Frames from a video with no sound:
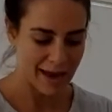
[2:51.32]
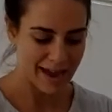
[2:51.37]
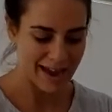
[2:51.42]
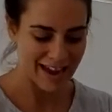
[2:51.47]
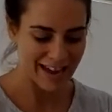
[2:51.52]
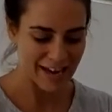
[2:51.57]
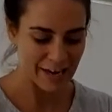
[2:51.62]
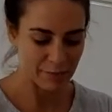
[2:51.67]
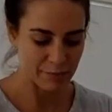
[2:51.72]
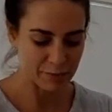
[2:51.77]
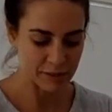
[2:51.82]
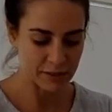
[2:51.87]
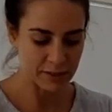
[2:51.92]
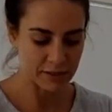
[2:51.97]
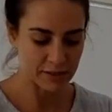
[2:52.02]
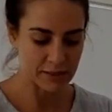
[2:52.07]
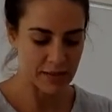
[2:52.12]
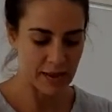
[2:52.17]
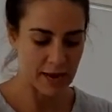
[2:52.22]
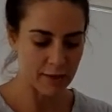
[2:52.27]
heaped
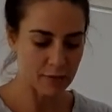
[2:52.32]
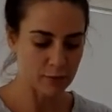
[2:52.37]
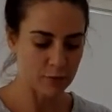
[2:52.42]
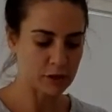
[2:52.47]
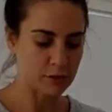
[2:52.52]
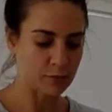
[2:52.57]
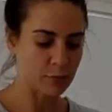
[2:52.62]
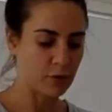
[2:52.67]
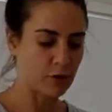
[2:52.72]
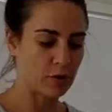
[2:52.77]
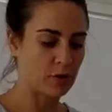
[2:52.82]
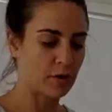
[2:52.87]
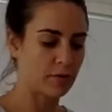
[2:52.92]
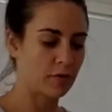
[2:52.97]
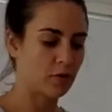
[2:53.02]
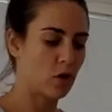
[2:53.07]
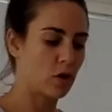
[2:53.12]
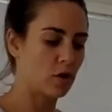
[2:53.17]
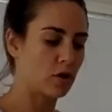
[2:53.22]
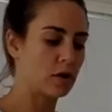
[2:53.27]
tablespoon of
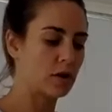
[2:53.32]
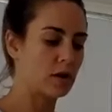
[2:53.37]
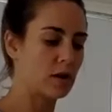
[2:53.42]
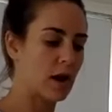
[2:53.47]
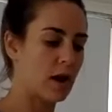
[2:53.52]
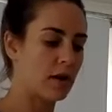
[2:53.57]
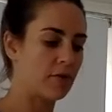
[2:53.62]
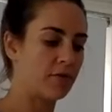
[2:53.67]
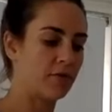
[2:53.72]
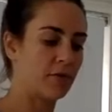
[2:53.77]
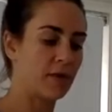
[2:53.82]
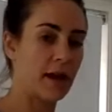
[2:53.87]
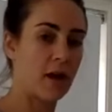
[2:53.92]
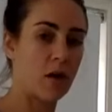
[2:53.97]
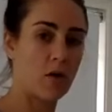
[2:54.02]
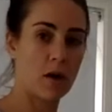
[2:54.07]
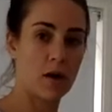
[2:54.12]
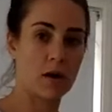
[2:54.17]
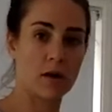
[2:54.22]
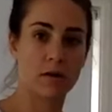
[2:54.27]
coconut
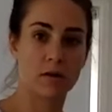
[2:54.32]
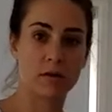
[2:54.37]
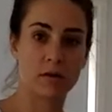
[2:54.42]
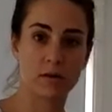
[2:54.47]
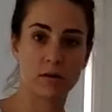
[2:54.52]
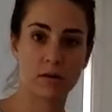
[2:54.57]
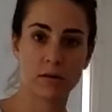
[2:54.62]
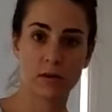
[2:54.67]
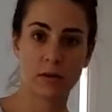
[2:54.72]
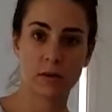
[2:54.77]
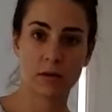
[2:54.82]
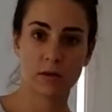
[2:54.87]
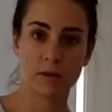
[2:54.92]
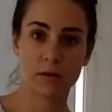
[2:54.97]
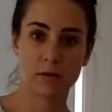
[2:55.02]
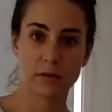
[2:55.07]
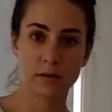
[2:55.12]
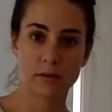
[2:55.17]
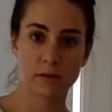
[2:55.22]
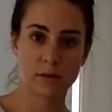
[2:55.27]
flour.
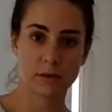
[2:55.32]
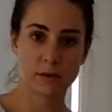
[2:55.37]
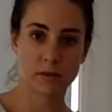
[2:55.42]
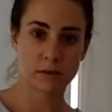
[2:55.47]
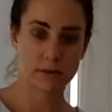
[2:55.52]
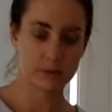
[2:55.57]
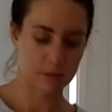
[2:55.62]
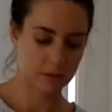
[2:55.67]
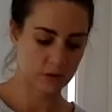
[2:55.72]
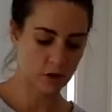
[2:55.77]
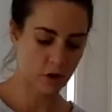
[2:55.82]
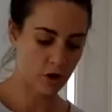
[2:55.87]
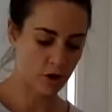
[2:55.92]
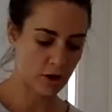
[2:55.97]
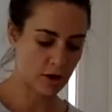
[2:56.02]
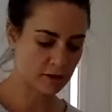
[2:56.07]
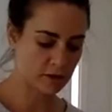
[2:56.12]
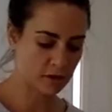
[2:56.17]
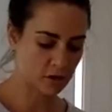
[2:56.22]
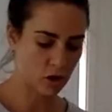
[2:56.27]
So
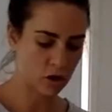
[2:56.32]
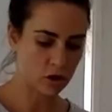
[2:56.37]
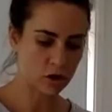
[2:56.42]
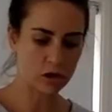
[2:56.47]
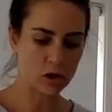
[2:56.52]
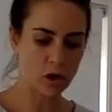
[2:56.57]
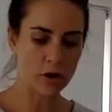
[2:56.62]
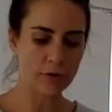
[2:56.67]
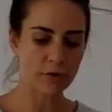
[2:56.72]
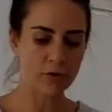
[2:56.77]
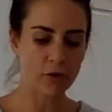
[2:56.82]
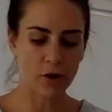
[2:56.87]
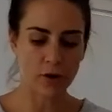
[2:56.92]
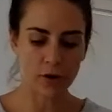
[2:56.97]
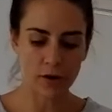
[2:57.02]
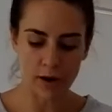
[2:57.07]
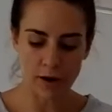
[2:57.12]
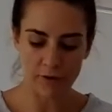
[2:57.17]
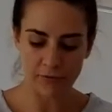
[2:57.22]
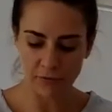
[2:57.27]
it's not a lot of
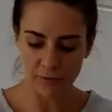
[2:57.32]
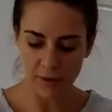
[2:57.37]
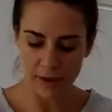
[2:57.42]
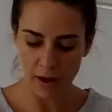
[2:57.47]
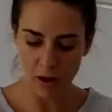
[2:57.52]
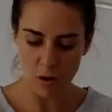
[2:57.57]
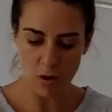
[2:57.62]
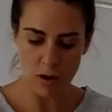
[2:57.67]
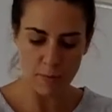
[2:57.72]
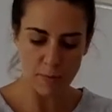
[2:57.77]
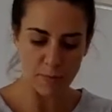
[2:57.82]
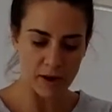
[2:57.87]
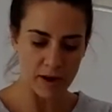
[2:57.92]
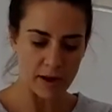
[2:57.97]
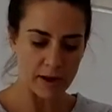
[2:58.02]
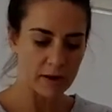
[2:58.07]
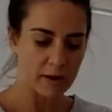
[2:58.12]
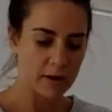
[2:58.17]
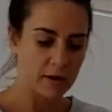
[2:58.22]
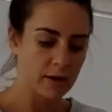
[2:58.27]
coconut flour,
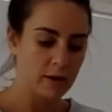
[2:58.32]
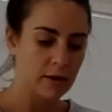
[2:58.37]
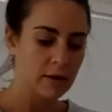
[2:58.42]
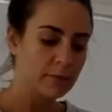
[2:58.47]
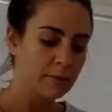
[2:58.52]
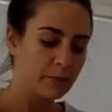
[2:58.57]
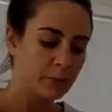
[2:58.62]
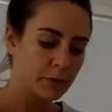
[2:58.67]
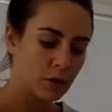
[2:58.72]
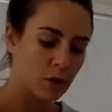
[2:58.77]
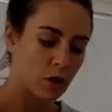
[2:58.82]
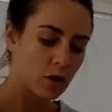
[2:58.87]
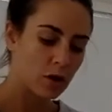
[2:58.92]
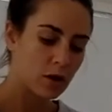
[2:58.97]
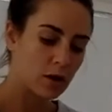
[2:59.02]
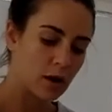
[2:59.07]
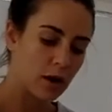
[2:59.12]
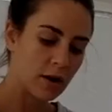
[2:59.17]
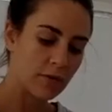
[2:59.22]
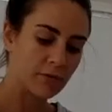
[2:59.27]
but
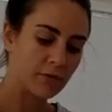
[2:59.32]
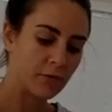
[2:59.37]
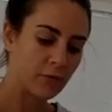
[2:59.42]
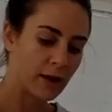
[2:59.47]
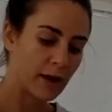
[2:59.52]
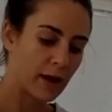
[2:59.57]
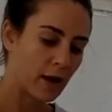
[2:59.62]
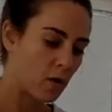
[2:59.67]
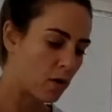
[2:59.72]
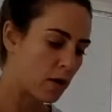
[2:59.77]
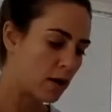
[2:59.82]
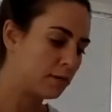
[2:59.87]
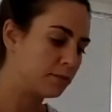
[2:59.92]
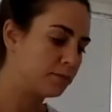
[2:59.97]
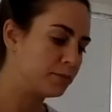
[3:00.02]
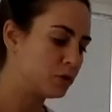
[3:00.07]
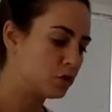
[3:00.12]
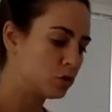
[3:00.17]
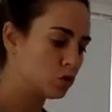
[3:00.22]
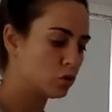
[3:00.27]
coconut flour
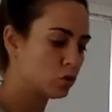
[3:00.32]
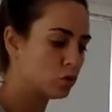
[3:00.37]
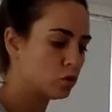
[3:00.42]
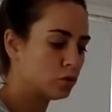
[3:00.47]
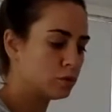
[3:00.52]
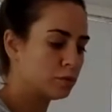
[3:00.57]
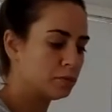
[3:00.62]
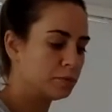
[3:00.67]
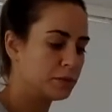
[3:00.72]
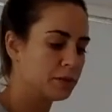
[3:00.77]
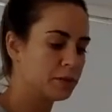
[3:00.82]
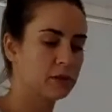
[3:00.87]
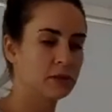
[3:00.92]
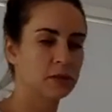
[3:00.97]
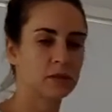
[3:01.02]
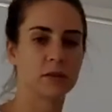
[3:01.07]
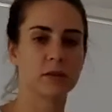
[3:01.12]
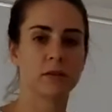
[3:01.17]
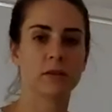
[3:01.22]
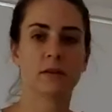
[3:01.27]

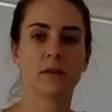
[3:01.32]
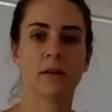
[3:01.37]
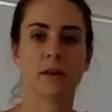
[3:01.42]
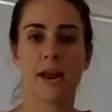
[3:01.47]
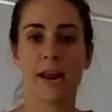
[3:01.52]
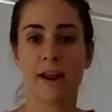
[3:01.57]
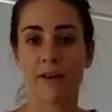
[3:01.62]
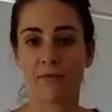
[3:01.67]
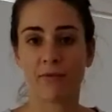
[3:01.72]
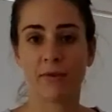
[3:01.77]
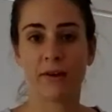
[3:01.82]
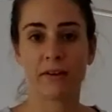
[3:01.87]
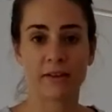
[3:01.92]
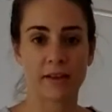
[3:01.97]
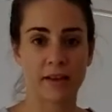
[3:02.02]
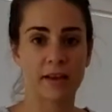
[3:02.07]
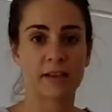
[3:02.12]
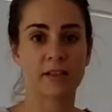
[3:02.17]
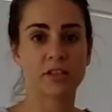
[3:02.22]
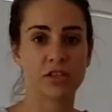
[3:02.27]
absorbs
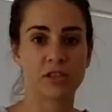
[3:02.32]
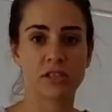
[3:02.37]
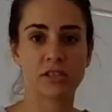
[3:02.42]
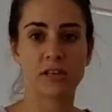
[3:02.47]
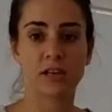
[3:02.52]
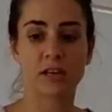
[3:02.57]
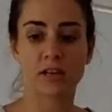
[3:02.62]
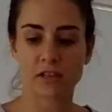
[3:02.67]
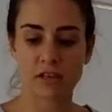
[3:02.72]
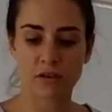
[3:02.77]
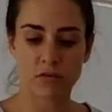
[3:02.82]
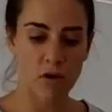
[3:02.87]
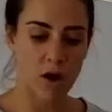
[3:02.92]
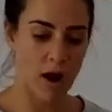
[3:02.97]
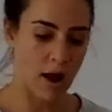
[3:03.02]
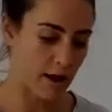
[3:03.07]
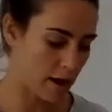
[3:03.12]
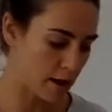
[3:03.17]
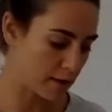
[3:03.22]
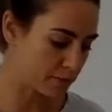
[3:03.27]
everything. It just sucks it
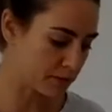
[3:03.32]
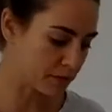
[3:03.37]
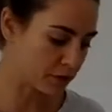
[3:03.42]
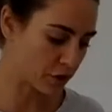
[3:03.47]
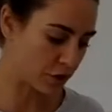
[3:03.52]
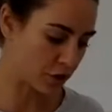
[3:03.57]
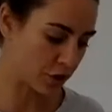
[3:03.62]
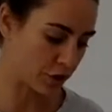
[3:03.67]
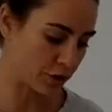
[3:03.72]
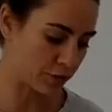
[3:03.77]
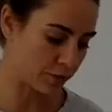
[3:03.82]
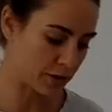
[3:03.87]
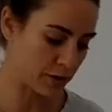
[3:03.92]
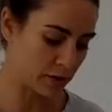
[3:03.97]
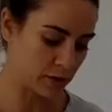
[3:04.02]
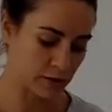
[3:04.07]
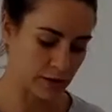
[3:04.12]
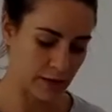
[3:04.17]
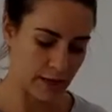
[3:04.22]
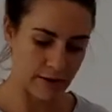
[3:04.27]
right up, so
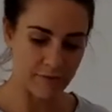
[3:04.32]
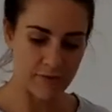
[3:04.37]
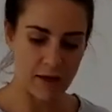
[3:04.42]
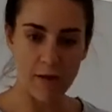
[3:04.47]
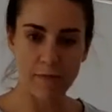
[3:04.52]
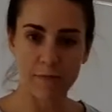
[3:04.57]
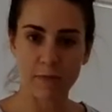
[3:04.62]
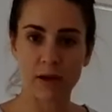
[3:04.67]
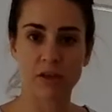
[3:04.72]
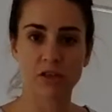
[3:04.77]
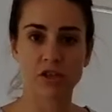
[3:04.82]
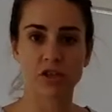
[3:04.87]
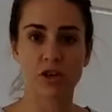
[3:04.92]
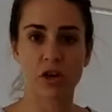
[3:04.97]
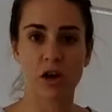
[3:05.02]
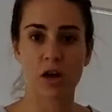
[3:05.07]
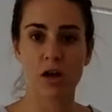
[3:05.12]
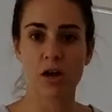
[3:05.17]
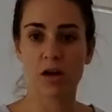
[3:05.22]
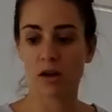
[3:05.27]
it'll leave that
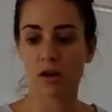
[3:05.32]
mixture